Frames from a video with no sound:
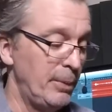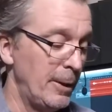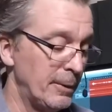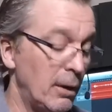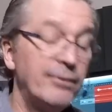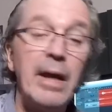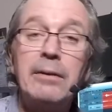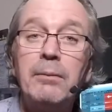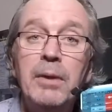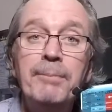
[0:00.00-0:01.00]
on
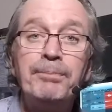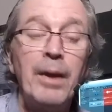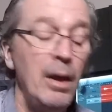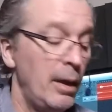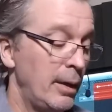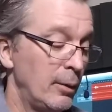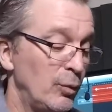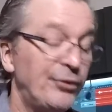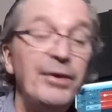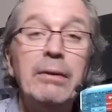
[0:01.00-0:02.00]
contacting me, and
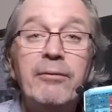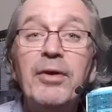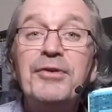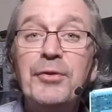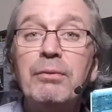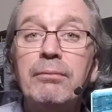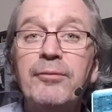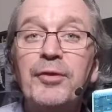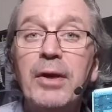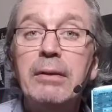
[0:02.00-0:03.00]
we'll see you very soon
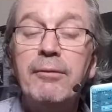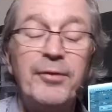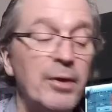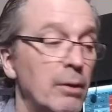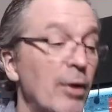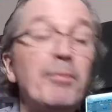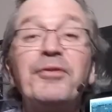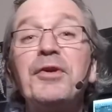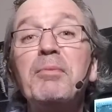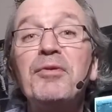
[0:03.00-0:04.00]
for
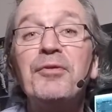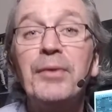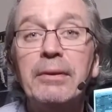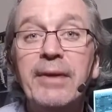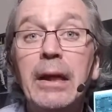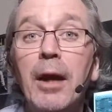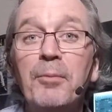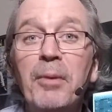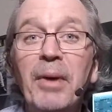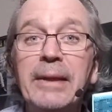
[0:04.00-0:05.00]
Rutbuster number 3. Take care.
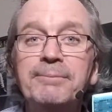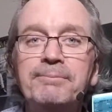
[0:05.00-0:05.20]
Bye bye.